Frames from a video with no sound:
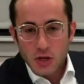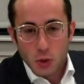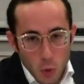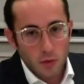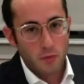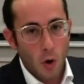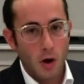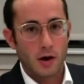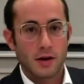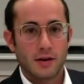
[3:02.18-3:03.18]
you were
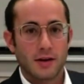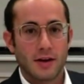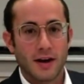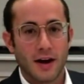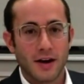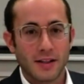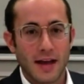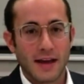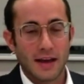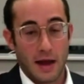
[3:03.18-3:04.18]
wrong,
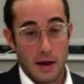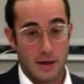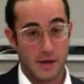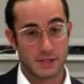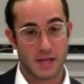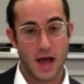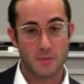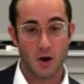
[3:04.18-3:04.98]
and Islam,